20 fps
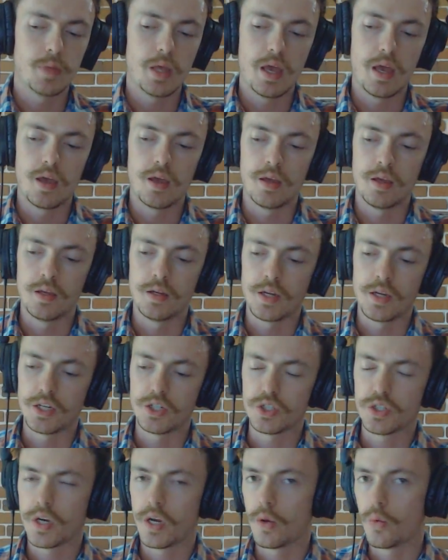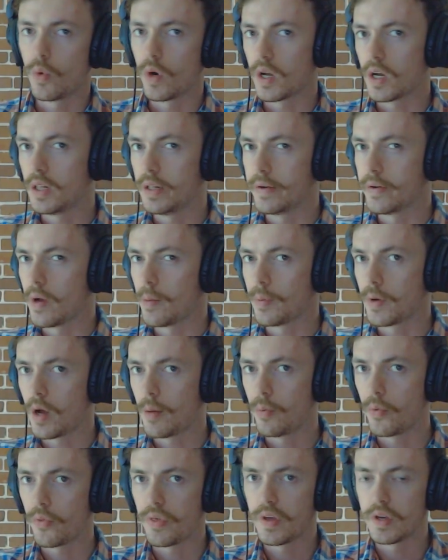and I just kind of want to clear up a
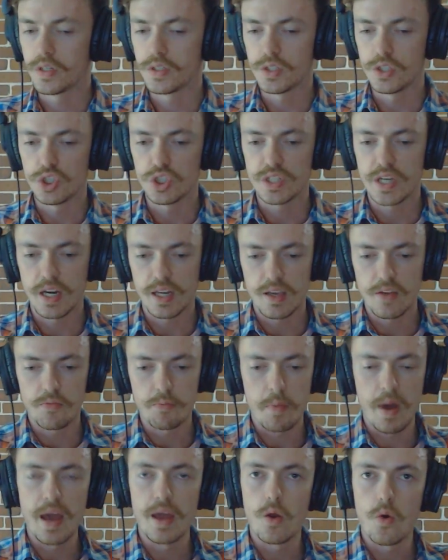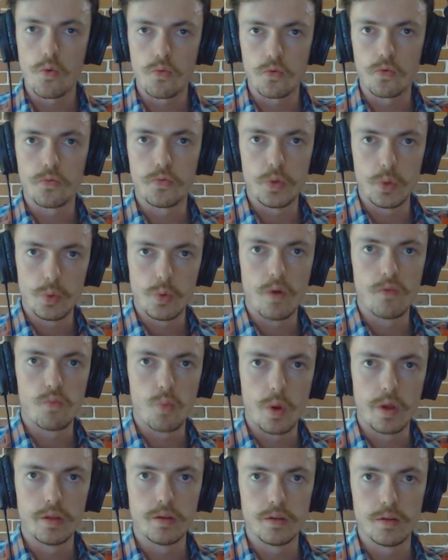couple things and just kind of give my overview of
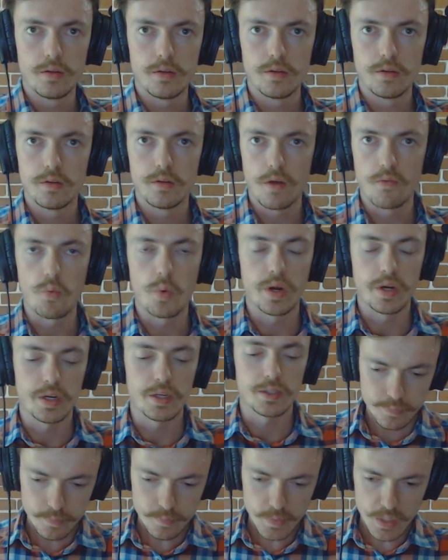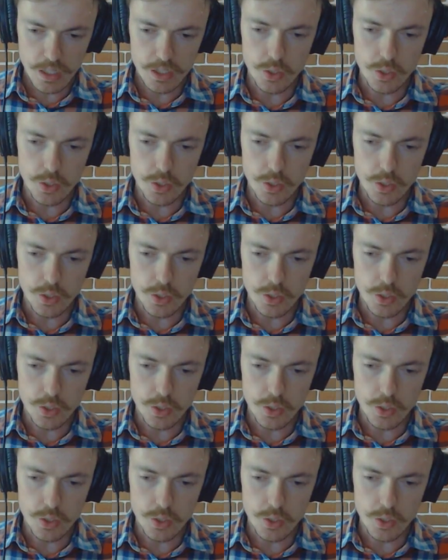what of what it is.